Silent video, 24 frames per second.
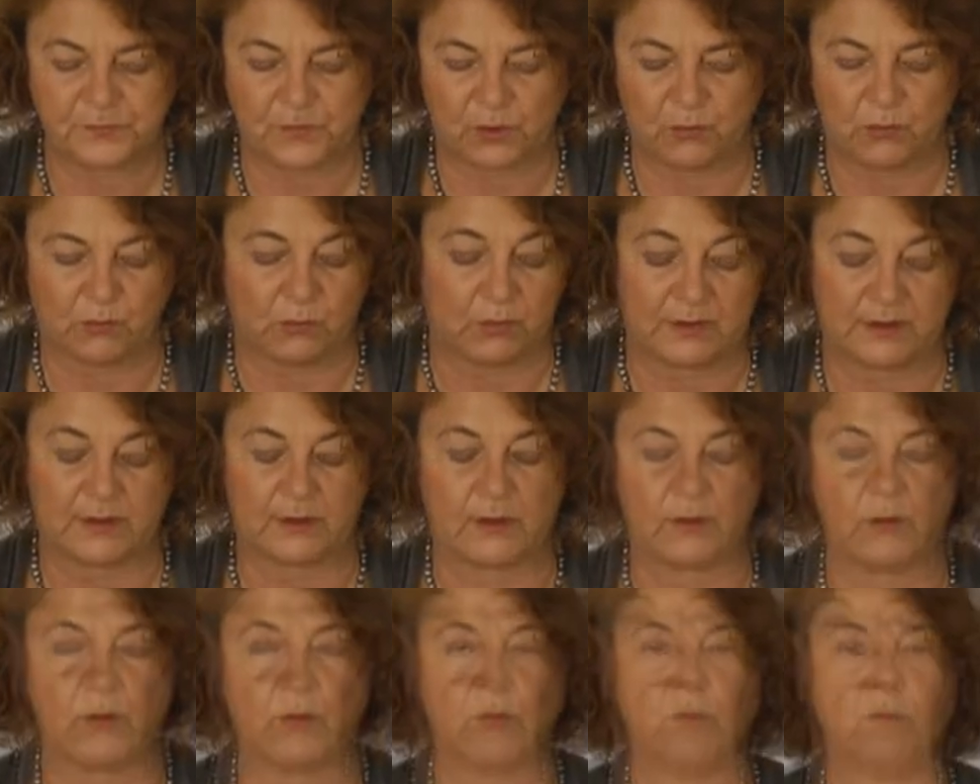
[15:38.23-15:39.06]
or the
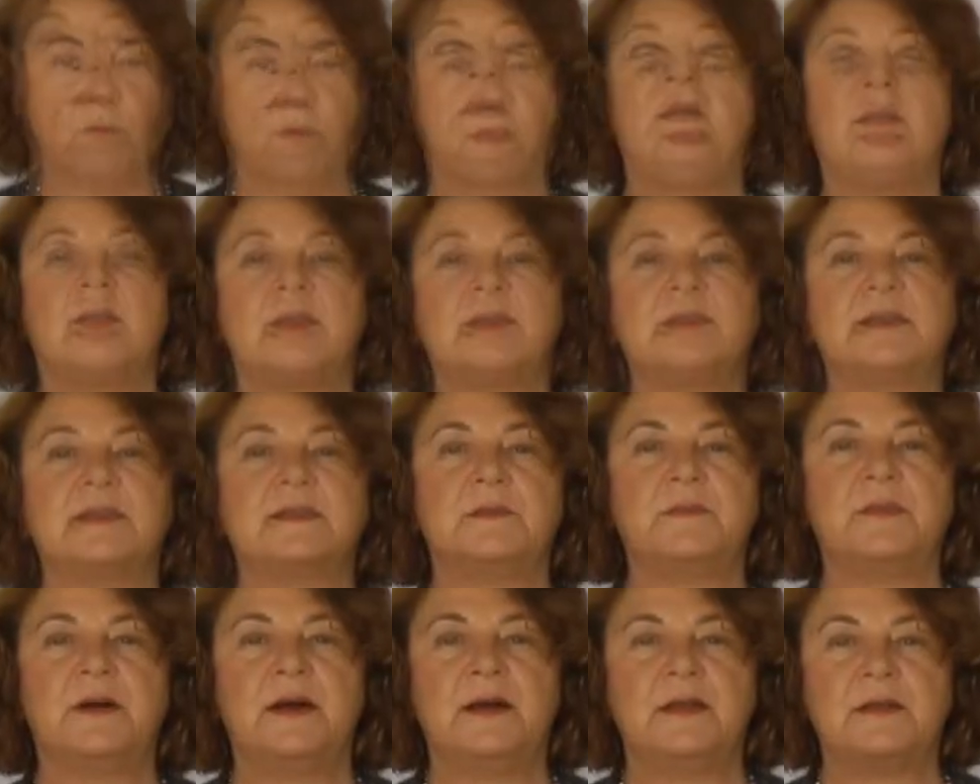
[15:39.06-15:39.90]
whole marketing
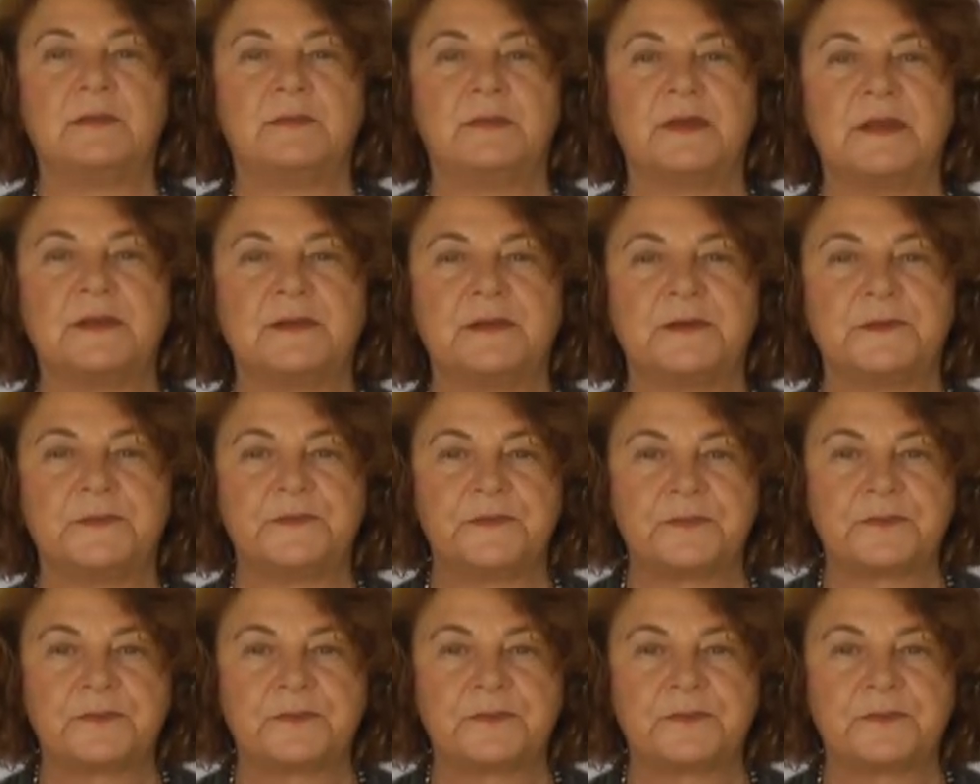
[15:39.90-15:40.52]
department.